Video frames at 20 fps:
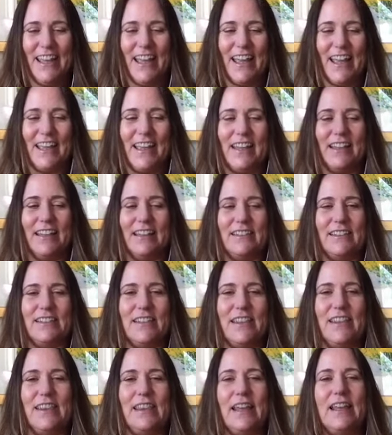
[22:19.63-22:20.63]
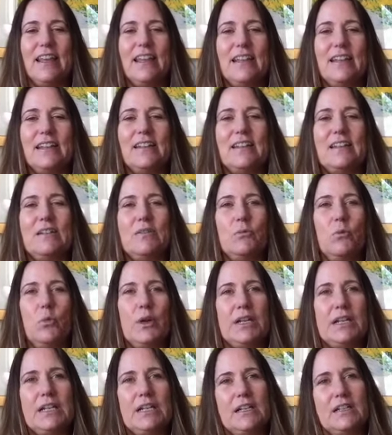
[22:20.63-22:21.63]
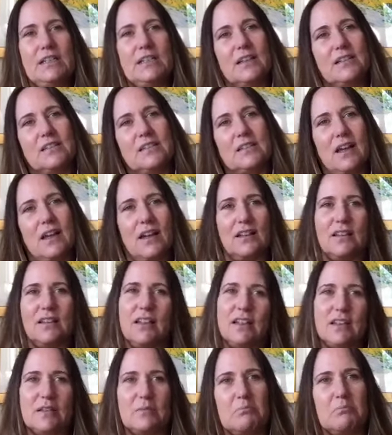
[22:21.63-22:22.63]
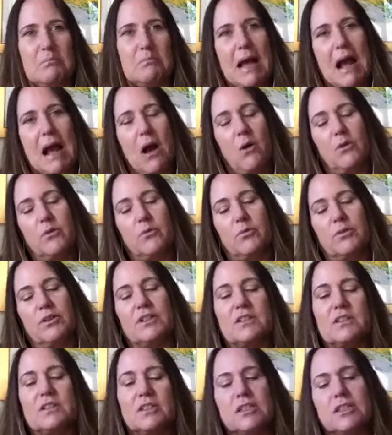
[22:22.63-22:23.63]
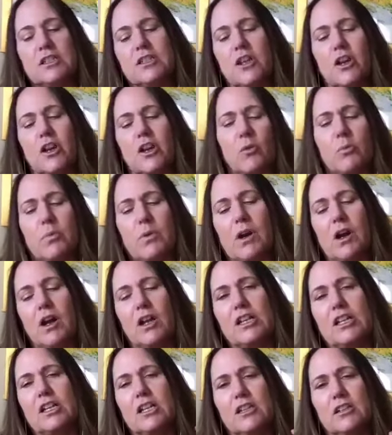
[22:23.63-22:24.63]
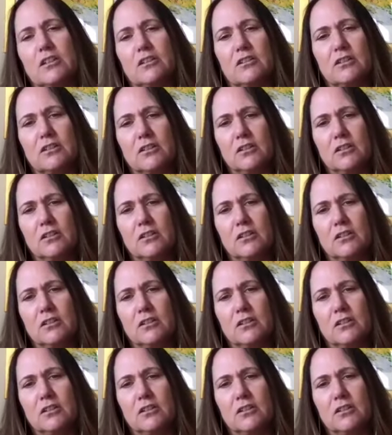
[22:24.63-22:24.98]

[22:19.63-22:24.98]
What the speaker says: And then when he does that like mouth where he's looking at her body and,